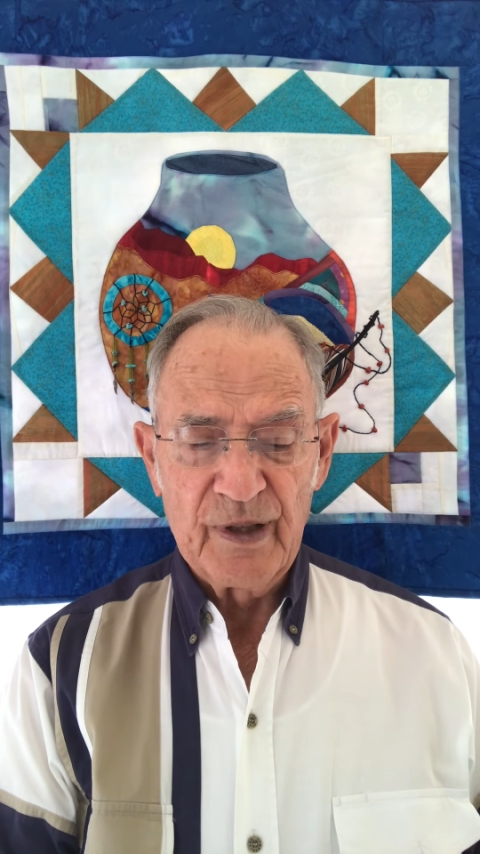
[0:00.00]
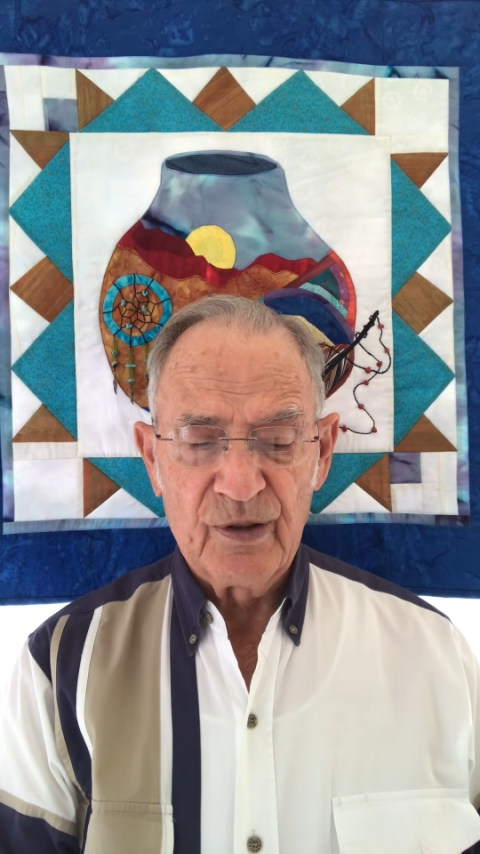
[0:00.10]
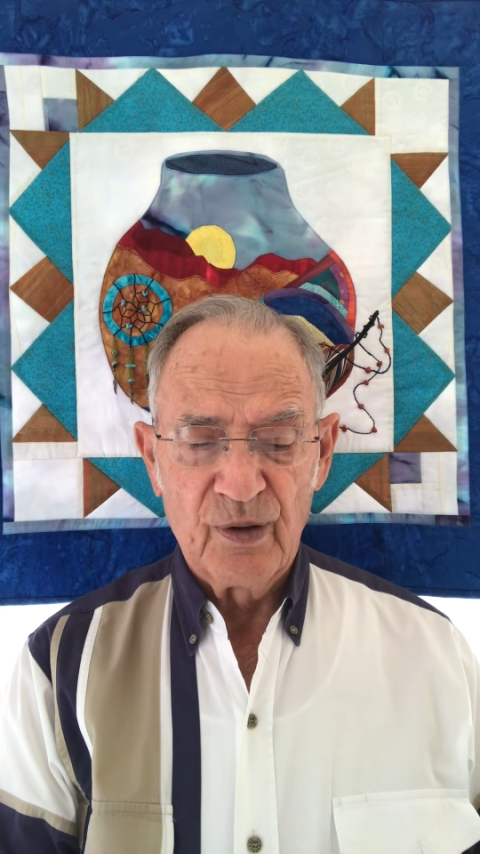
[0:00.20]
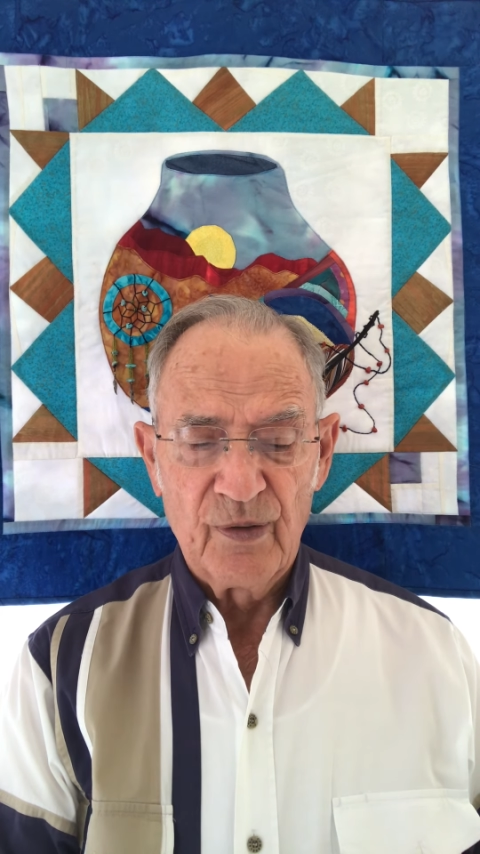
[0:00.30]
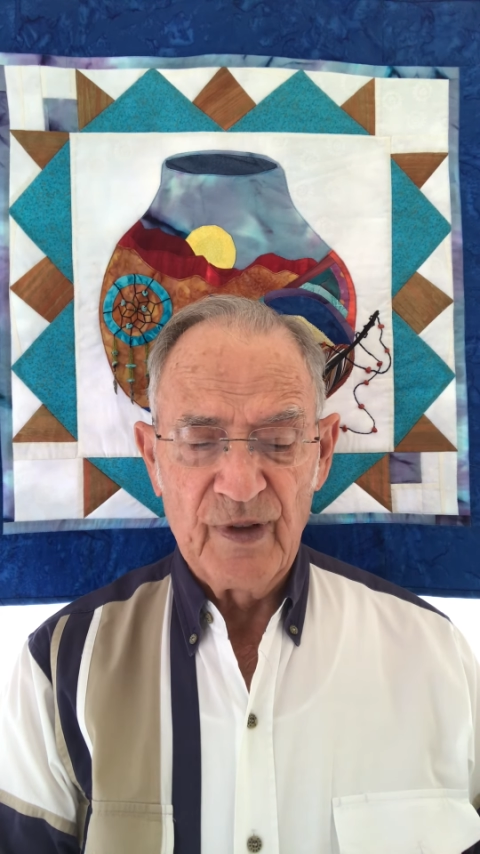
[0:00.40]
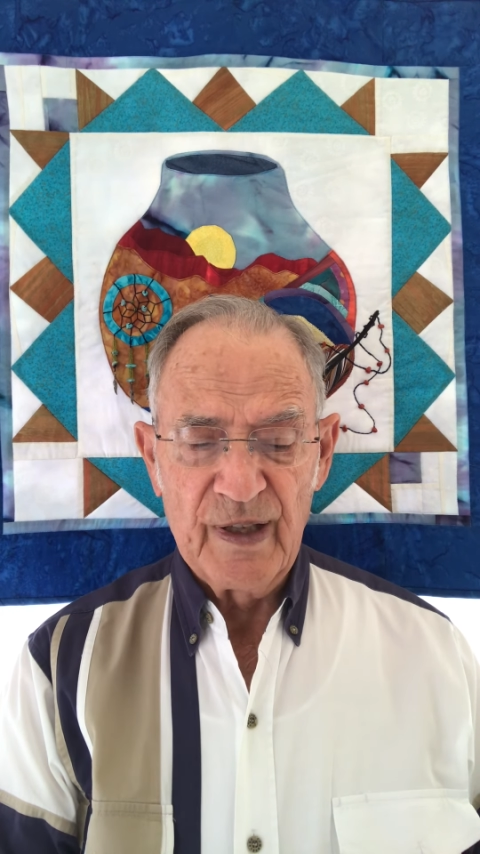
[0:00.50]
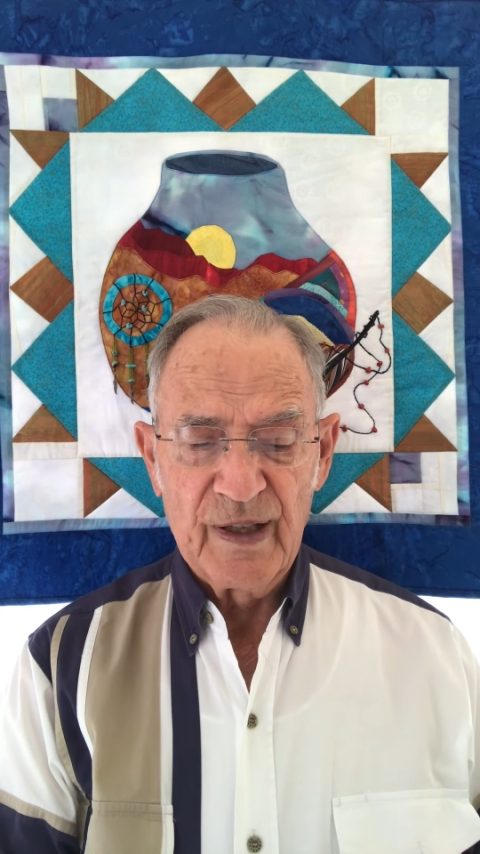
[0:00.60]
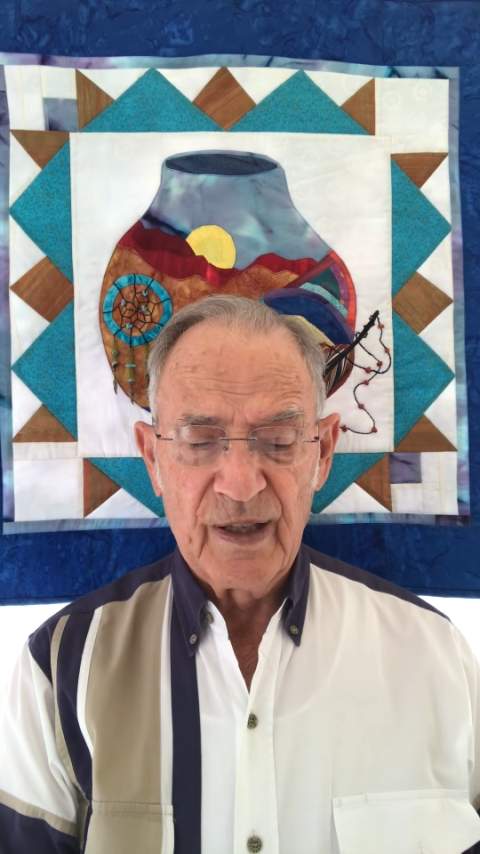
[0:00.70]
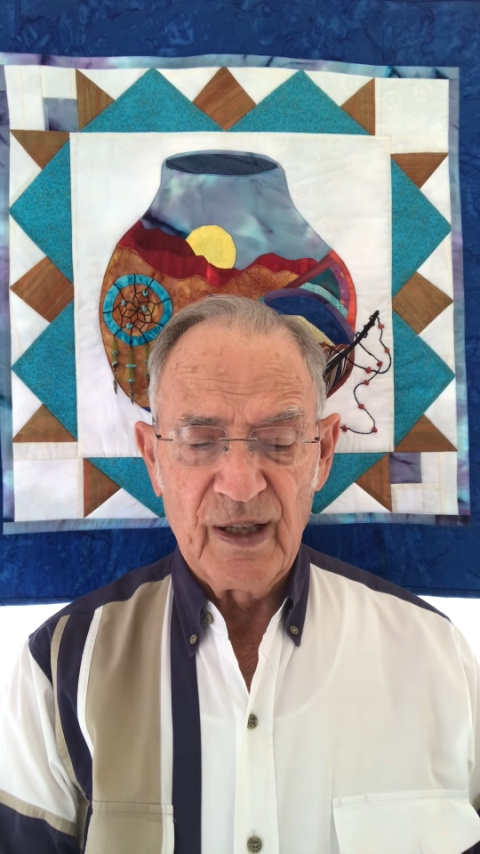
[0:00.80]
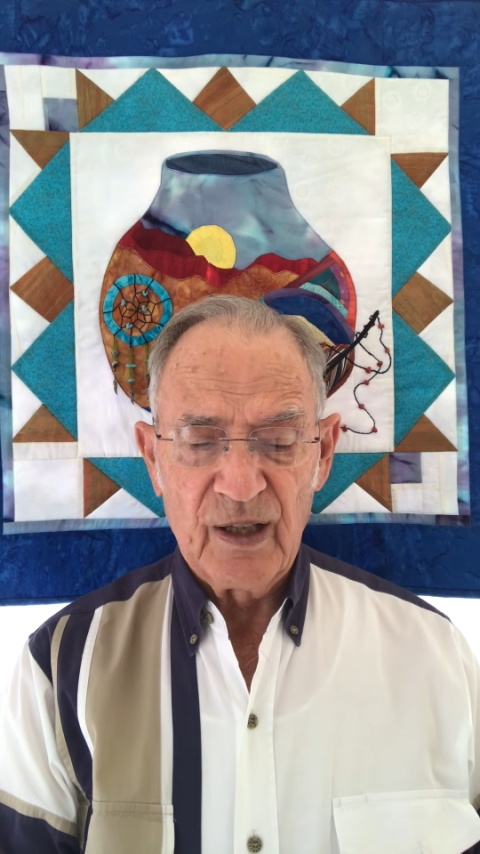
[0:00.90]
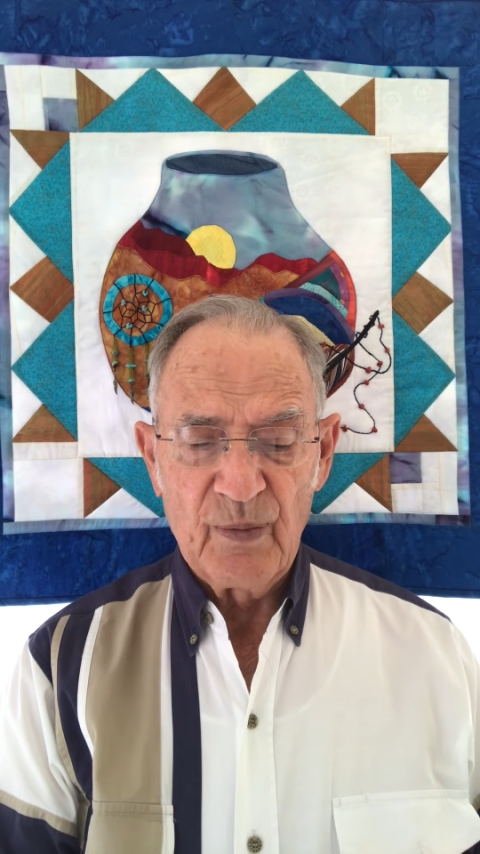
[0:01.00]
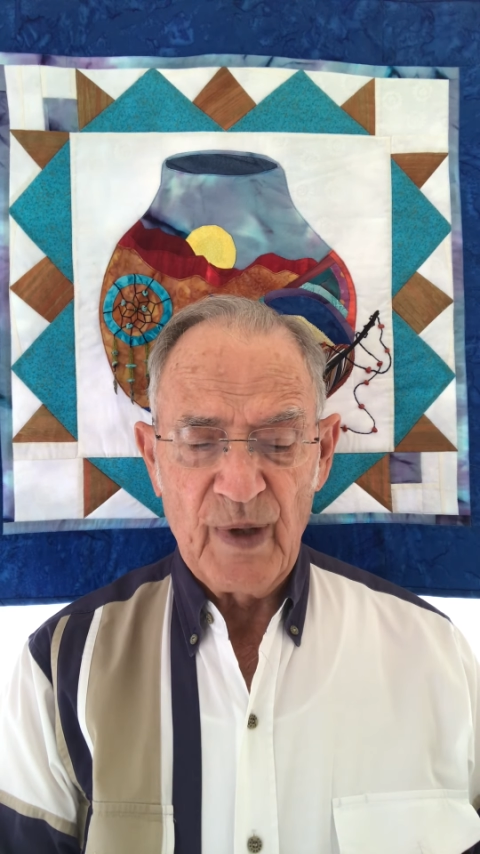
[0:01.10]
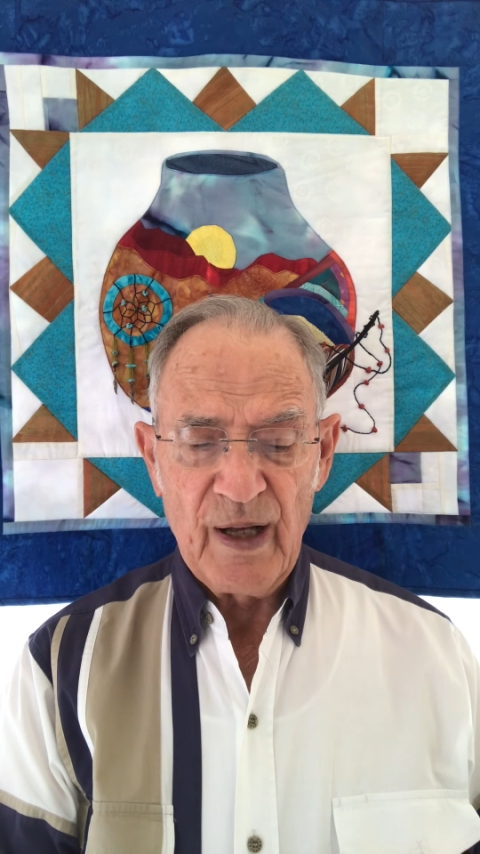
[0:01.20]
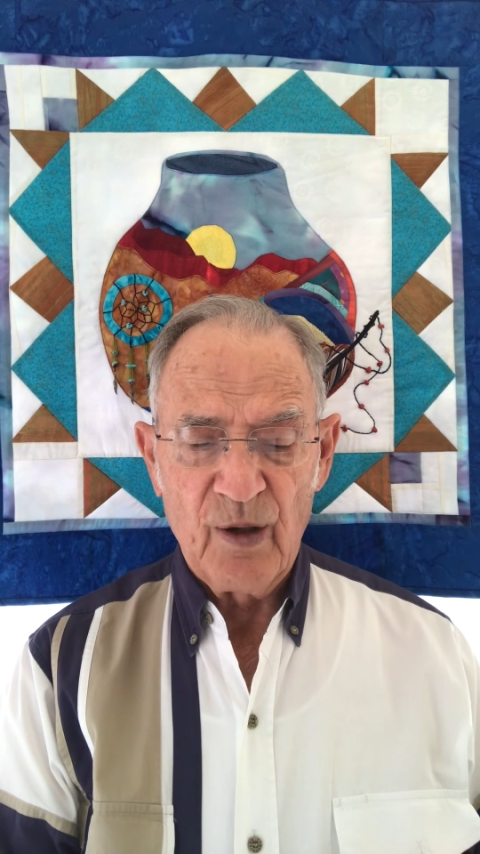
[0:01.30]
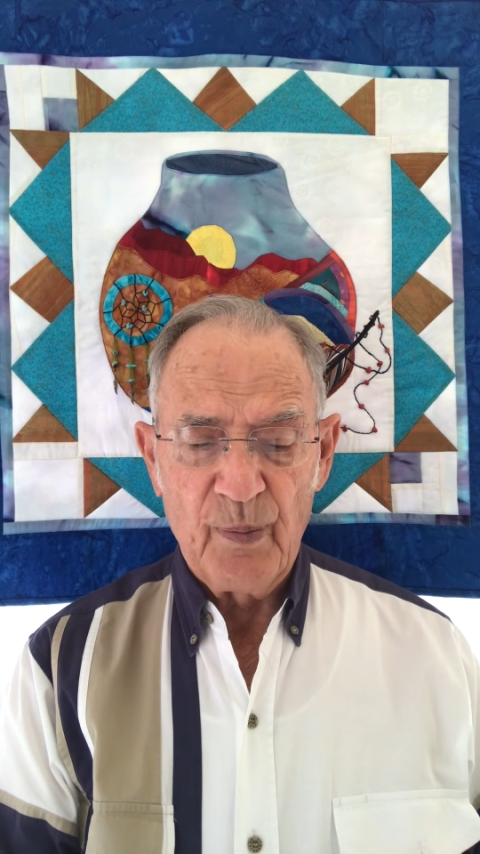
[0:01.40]
to vindicate
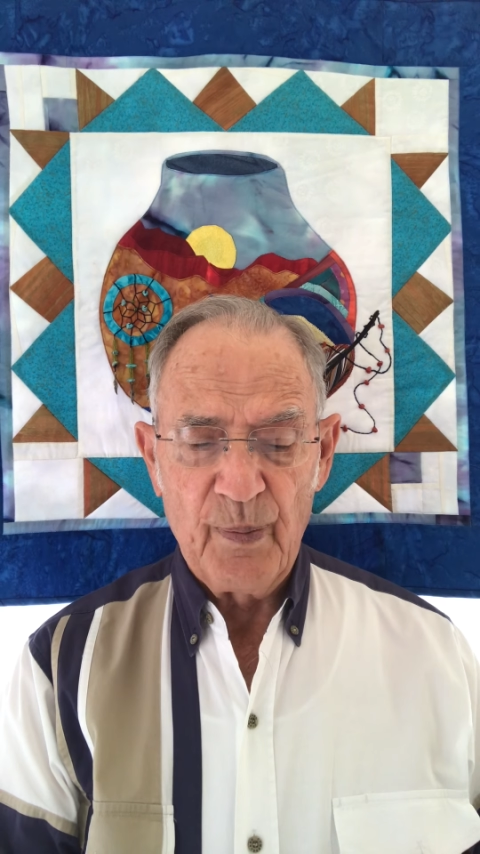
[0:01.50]
my